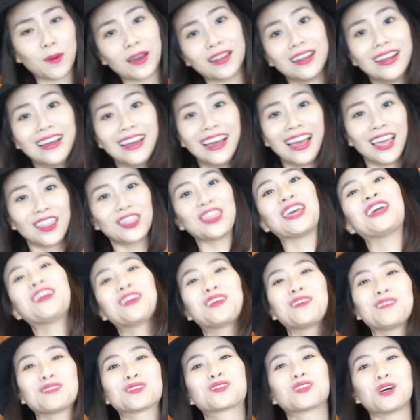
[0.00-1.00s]
But thank
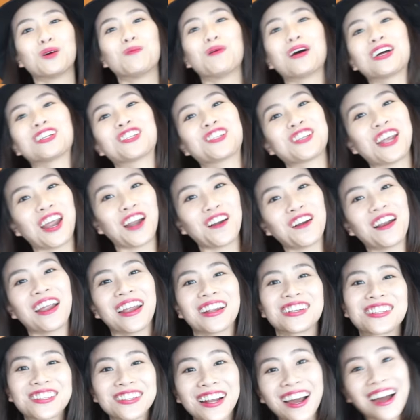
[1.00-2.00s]
you so much,
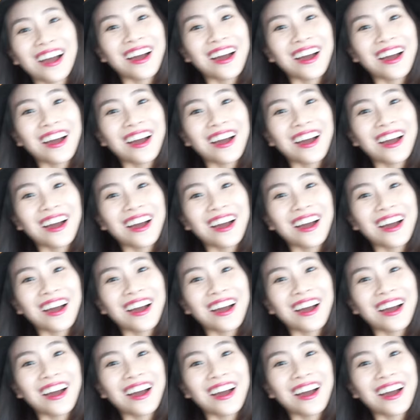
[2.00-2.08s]
AirAsia!